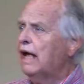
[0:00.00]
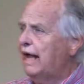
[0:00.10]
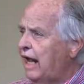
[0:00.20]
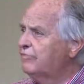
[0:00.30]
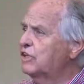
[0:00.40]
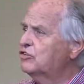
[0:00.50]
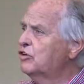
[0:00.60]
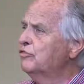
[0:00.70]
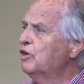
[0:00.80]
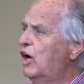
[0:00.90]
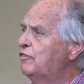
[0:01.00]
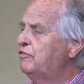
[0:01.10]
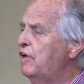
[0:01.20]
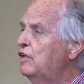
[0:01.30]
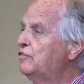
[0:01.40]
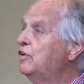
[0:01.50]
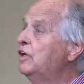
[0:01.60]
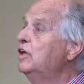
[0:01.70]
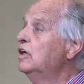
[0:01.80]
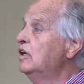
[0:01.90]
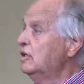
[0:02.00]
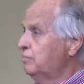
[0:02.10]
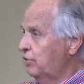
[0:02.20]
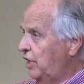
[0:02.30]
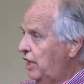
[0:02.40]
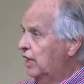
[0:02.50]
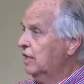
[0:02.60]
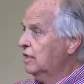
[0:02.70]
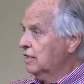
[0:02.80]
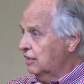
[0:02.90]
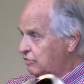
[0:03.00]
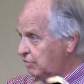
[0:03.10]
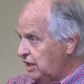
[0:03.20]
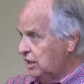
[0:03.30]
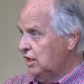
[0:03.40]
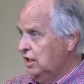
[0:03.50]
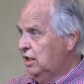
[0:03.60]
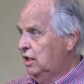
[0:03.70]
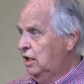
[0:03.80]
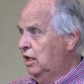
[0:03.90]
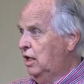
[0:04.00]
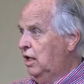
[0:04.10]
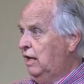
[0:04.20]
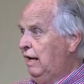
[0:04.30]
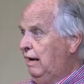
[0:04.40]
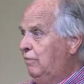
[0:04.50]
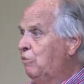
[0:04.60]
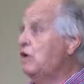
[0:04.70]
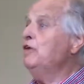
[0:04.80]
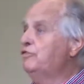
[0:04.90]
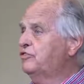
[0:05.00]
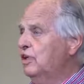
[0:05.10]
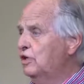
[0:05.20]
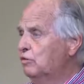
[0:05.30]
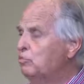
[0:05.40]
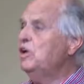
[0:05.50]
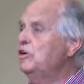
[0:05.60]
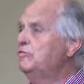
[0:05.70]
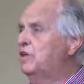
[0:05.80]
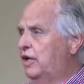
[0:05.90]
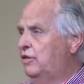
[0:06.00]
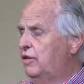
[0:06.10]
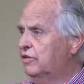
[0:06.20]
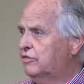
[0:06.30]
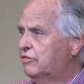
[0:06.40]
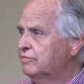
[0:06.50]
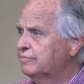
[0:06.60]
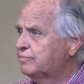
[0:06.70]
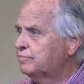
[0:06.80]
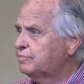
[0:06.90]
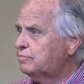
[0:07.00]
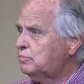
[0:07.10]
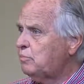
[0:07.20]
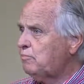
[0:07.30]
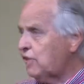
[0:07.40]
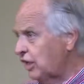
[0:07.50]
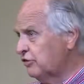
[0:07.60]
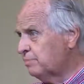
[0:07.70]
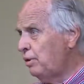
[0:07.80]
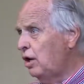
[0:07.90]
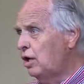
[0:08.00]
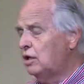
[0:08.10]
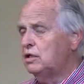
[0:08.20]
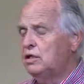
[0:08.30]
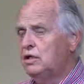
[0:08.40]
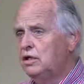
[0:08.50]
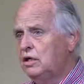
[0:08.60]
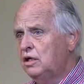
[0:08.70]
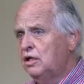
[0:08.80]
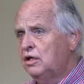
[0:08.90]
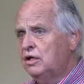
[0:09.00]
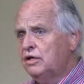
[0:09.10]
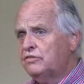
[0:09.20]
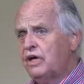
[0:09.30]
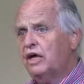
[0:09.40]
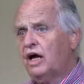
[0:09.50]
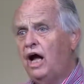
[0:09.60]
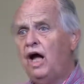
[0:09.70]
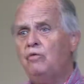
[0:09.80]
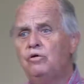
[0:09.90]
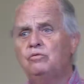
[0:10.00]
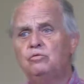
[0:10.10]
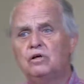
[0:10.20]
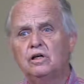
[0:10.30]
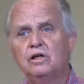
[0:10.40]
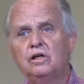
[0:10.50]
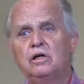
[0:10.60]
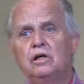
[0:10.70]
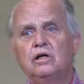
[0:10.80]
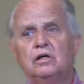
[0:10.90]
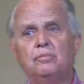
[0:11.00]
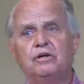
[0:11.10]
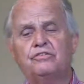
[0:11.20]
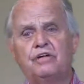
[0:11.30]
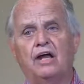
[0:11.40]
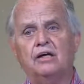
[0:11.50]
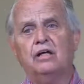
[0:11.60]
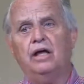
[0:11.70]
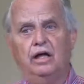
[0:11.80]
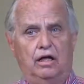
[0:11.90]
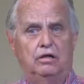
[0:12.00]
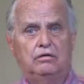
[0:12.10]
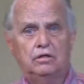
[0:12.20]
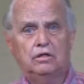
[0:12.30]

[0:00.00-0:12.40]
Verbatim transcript: and having served God faithfully, praying, it's me. We've sinned. We've done this. It's Paul saying, I would be willing to be sent to hell